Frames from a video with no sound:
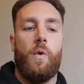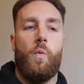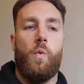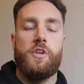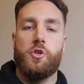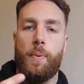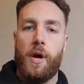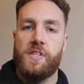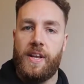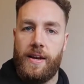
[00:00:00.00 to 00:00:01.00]
what is your
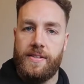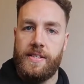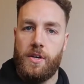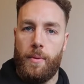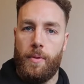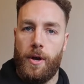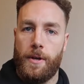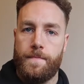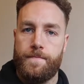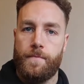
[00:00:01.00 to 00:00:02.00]
personality type like?
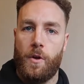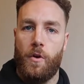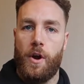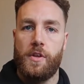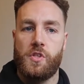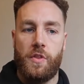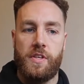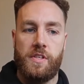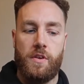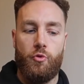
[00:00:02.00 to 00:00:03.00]
All right. And so
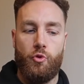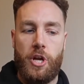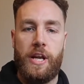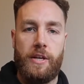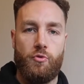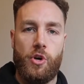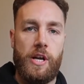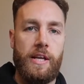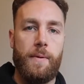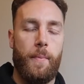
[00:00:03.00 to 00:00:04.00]
this is a really,
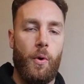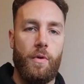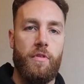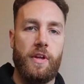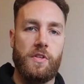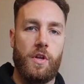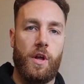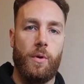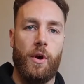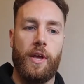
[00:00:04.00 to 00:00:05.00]
really important thing to
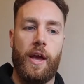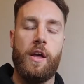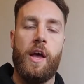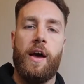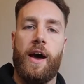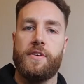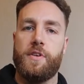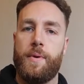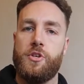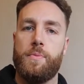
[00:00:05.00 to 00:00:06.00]
know. Okay. As
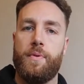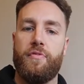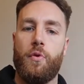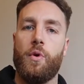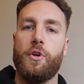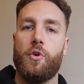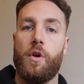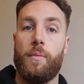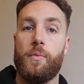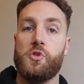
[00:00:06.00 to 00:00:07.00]
I mentioned before, you're a
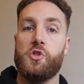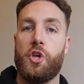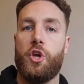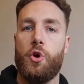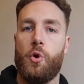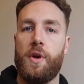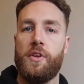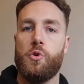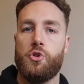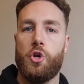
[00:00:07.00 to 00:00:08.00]
lot more secure in
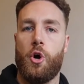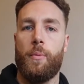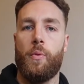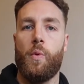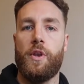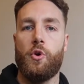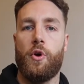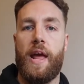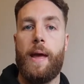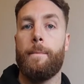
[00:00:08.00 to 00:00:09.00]
your job when you're
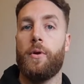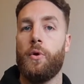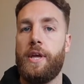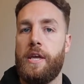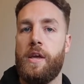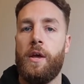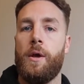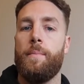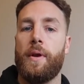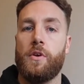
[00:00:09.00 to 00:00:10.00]
an employee
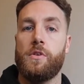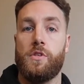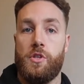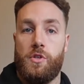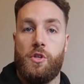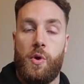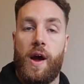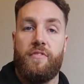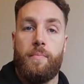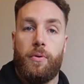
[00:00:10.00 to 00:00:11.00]
because you
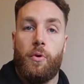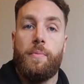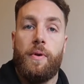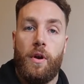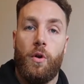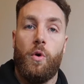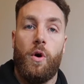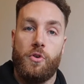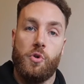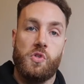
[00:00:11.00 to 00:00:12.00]
have employment
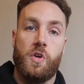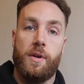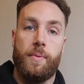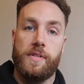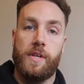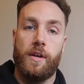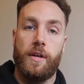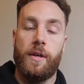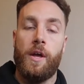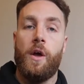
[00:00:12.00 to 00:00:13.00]
law on your side, basically.